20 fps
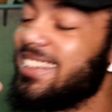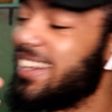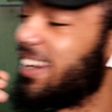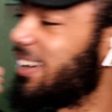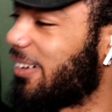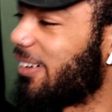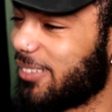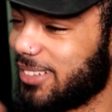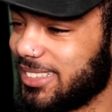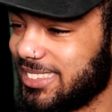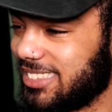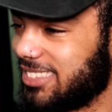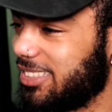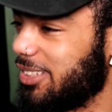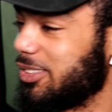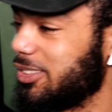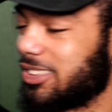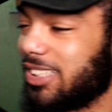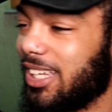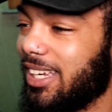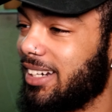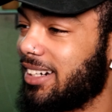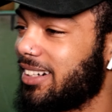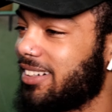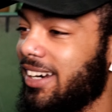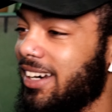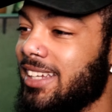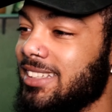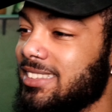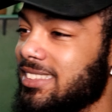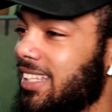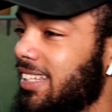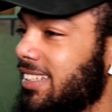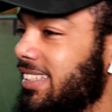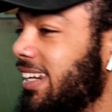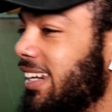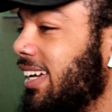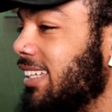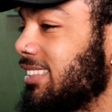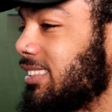they always do something crazy.
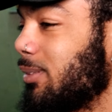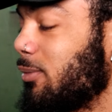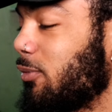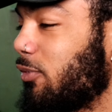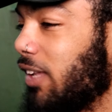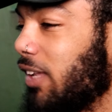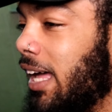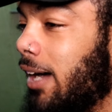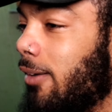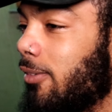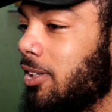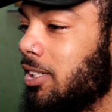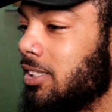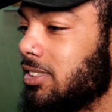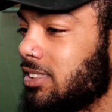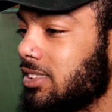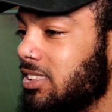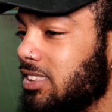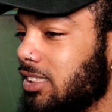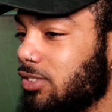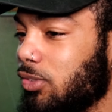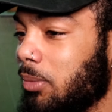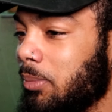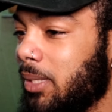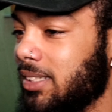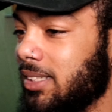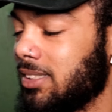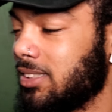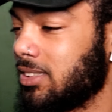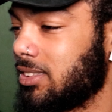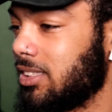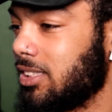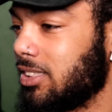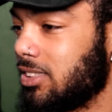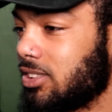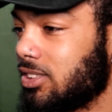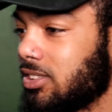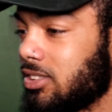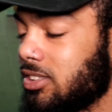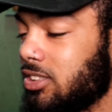Like they got some flowers just from like this
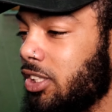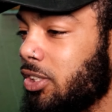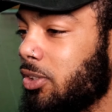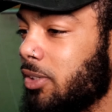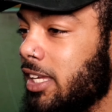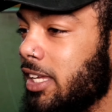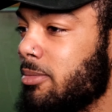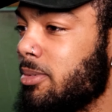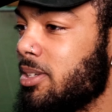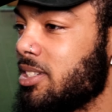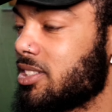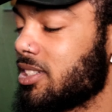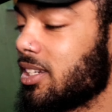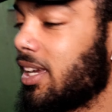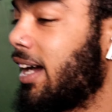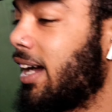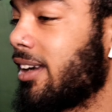this still image.